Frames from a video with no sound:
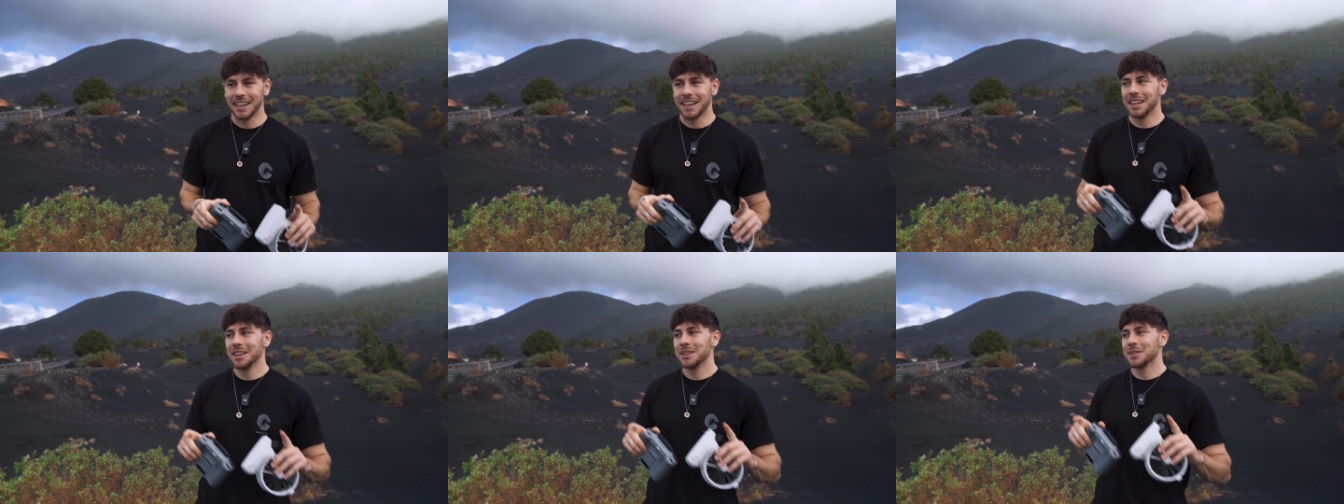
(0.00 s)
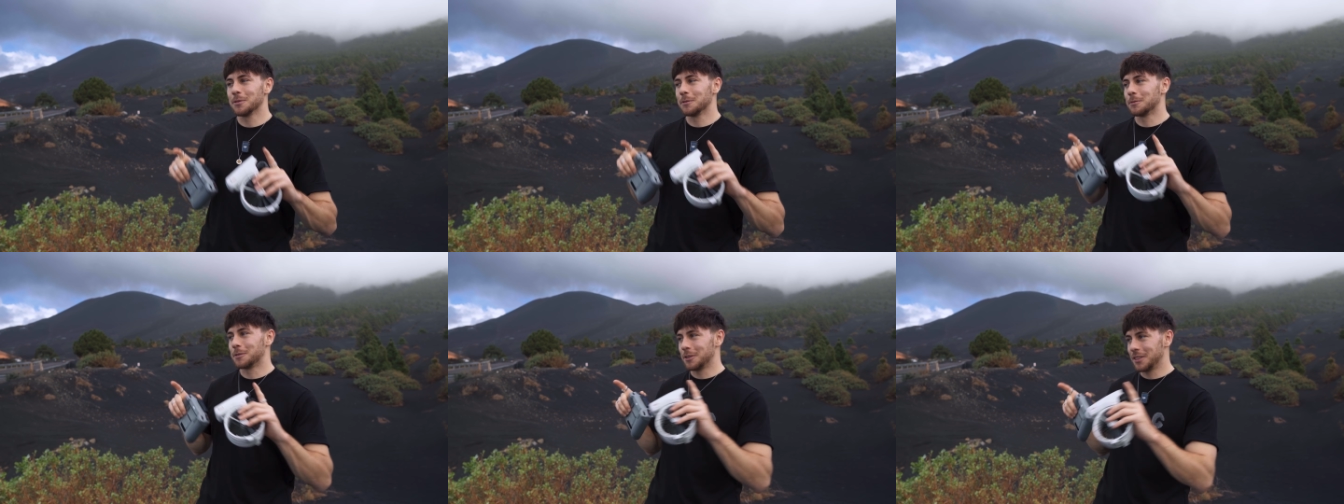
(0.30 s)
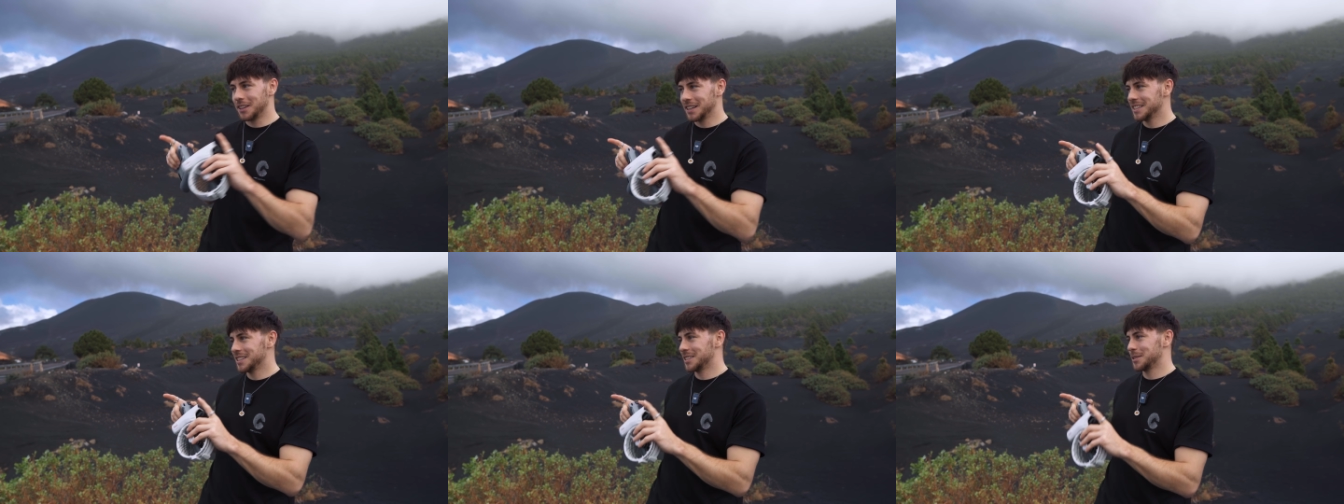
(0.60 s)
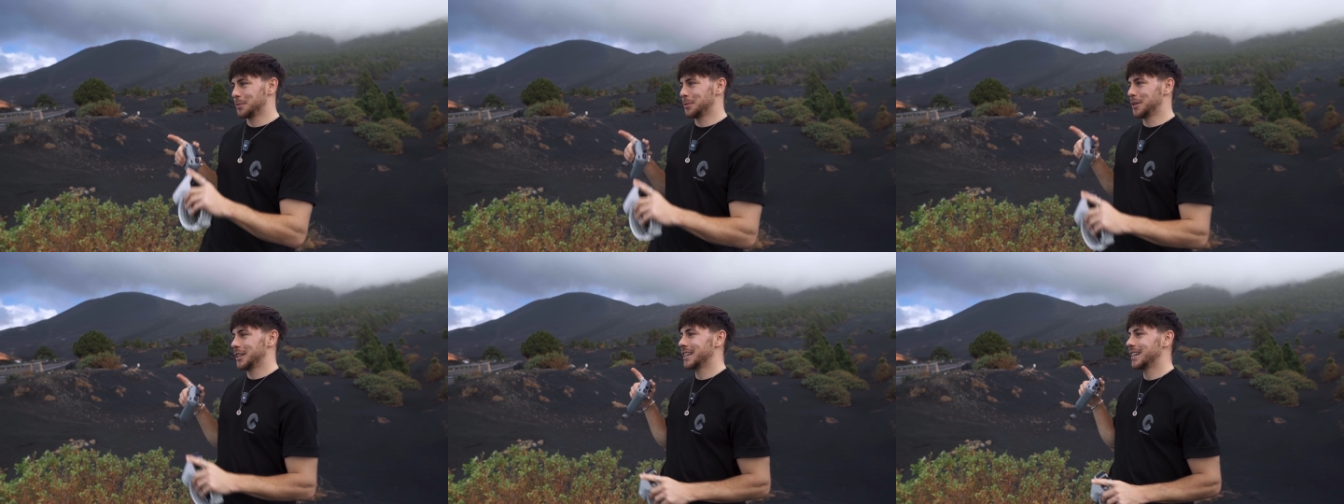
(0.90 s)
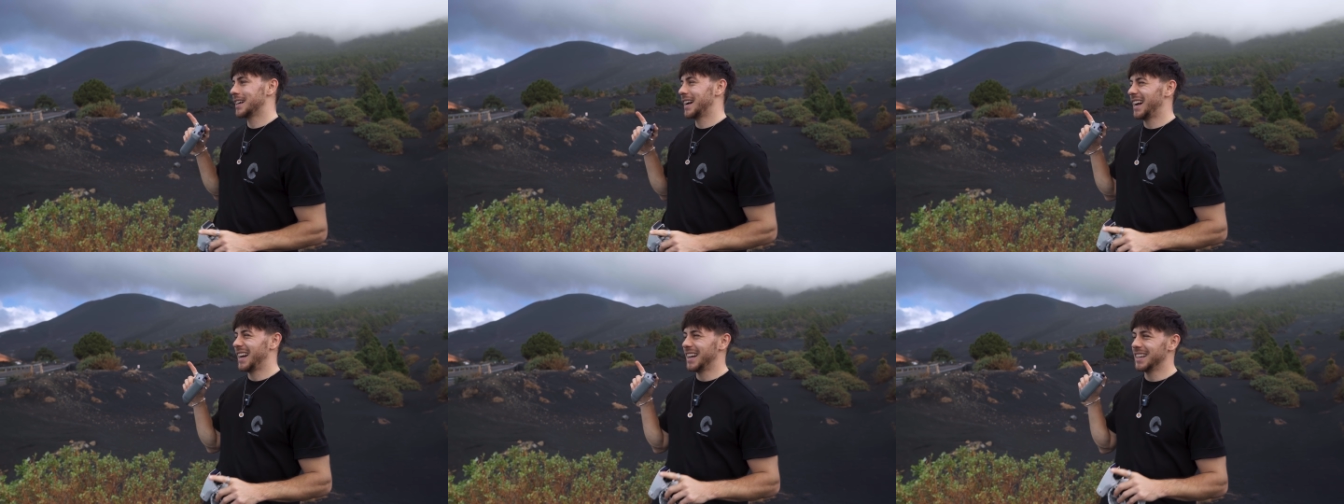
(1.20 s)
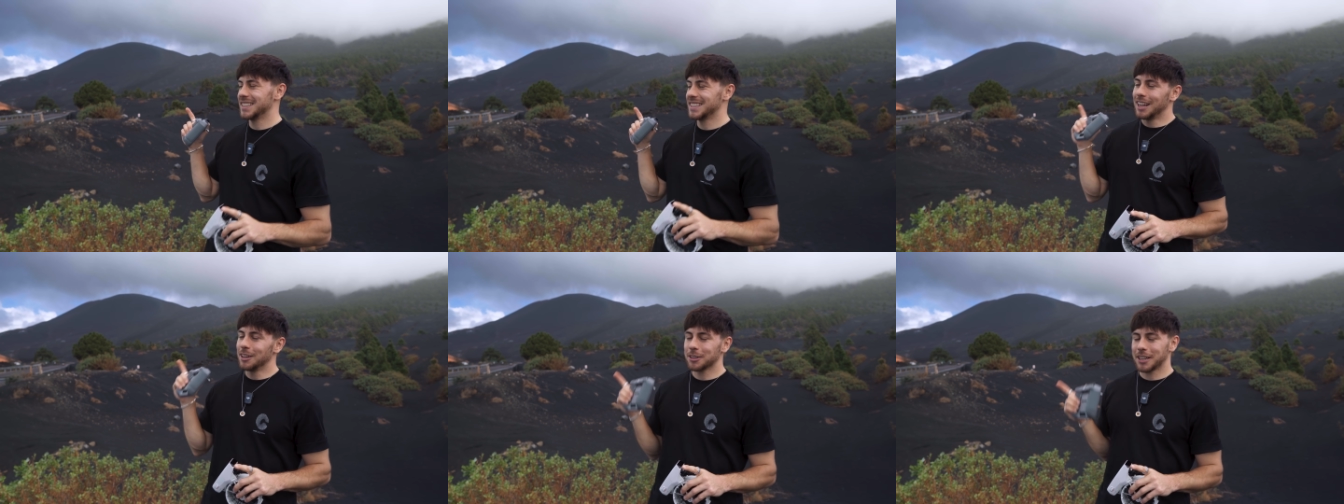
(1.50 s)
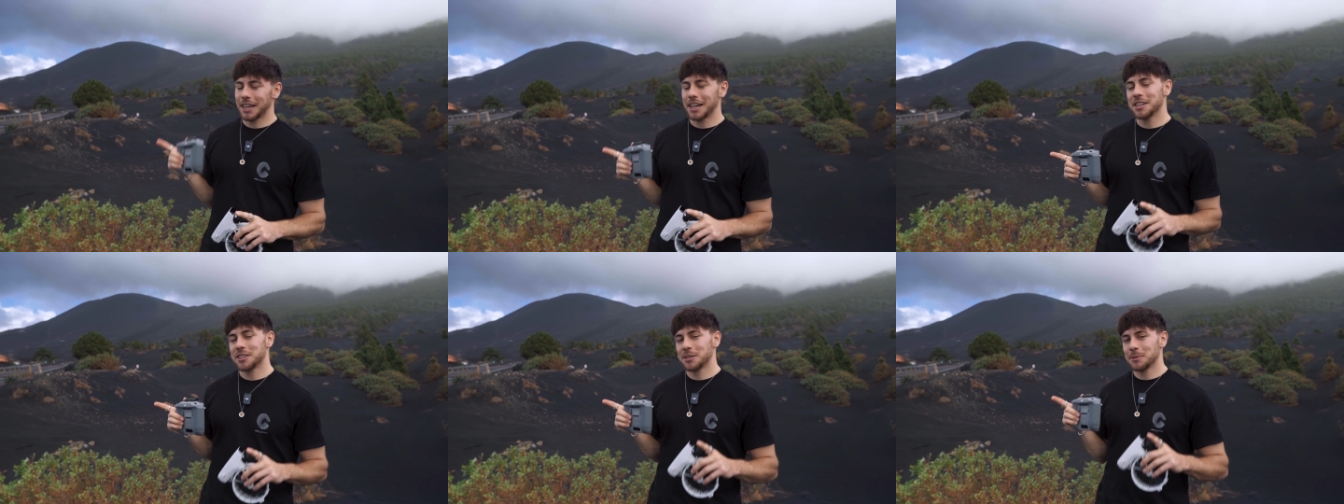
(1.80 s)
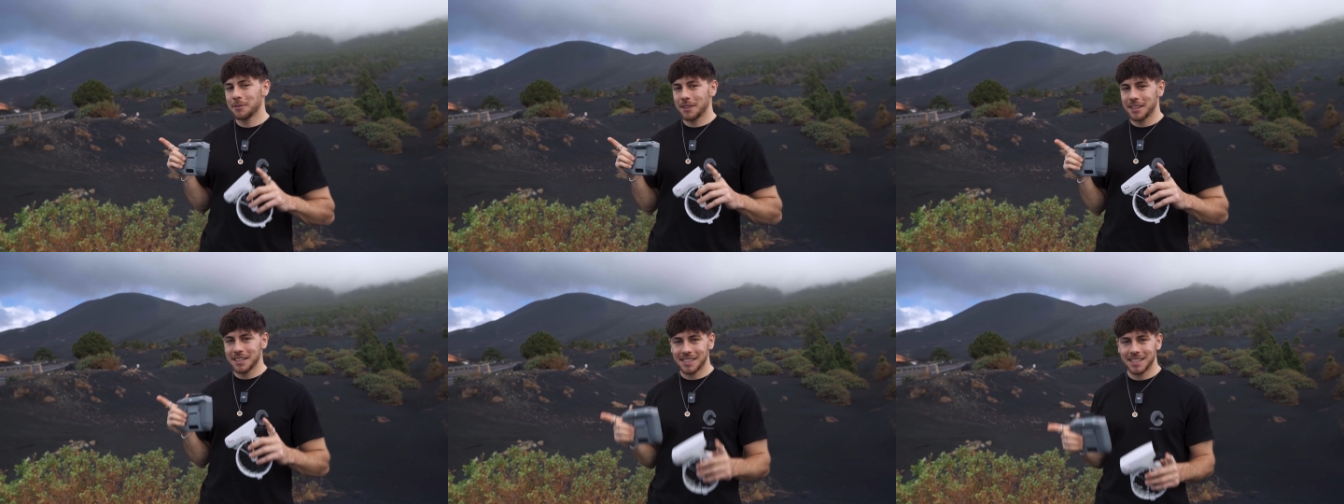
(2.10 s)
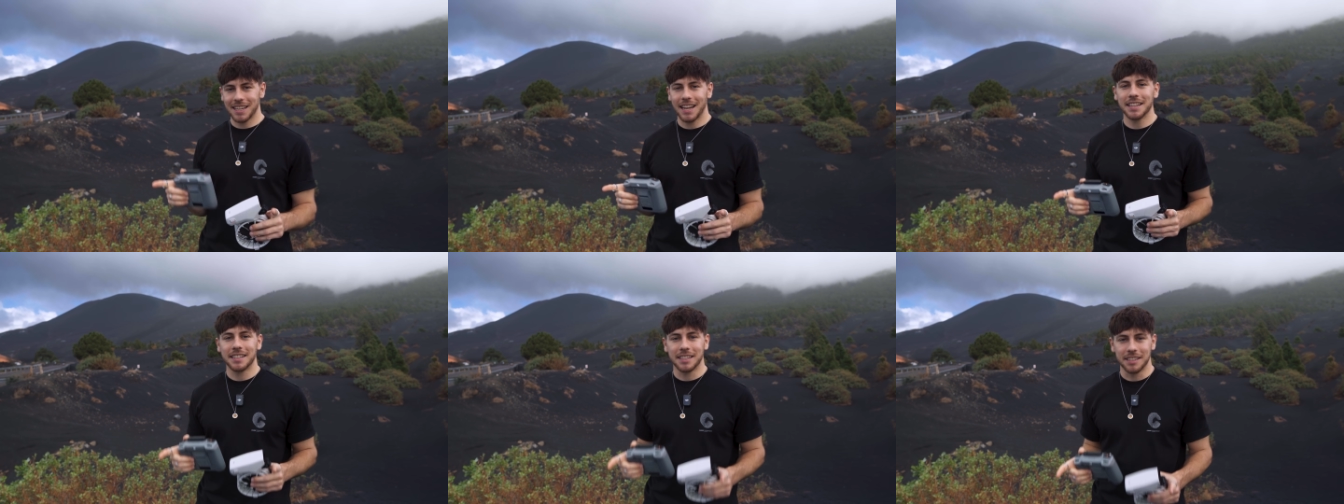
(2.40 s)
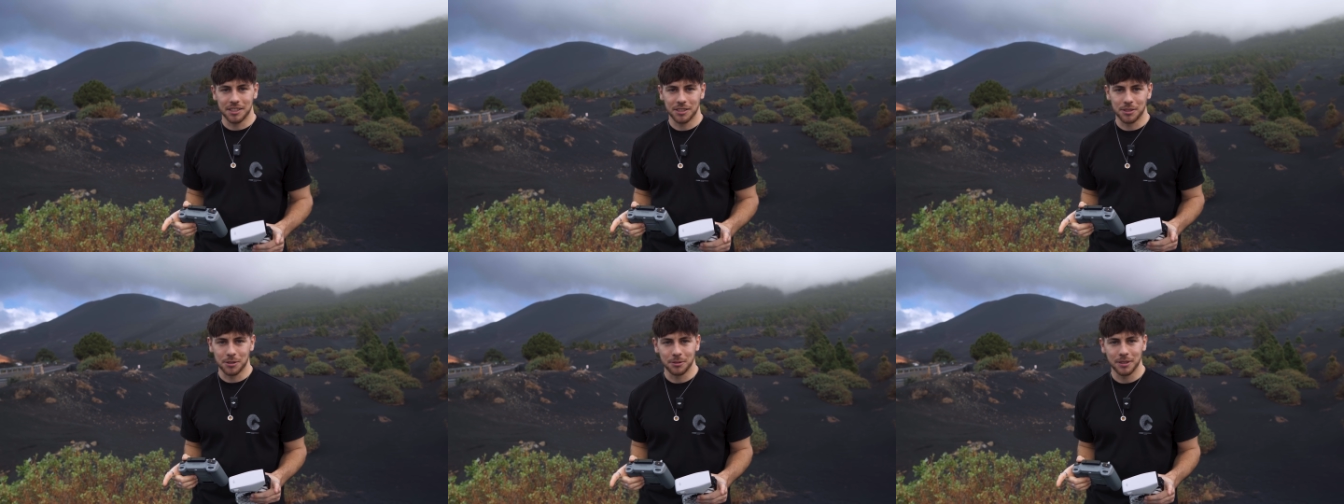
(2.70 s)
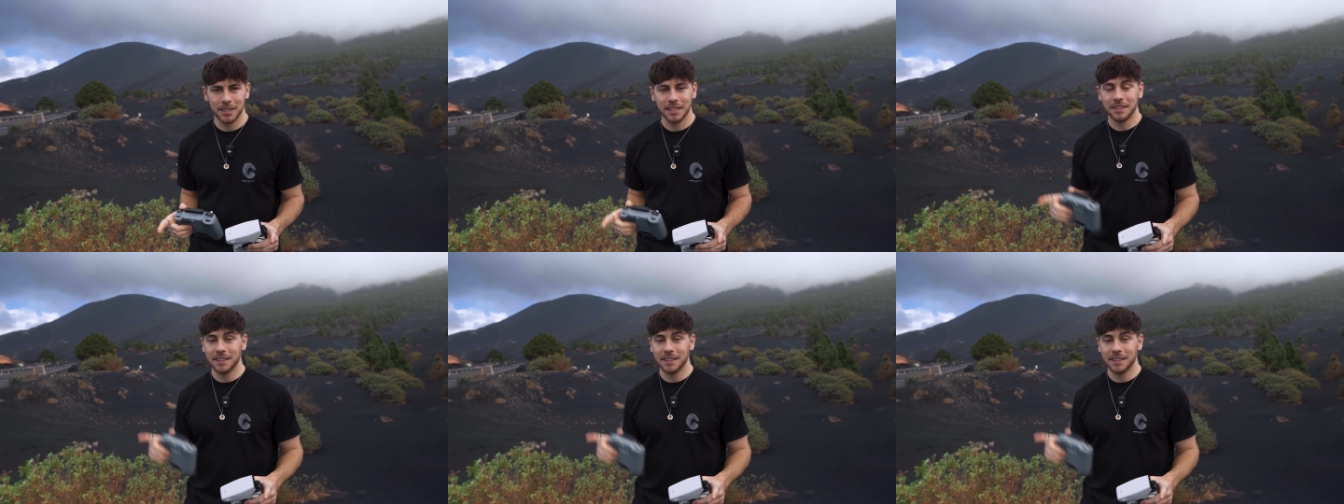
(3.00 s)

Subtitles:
And for this, we're at a location with a sad history.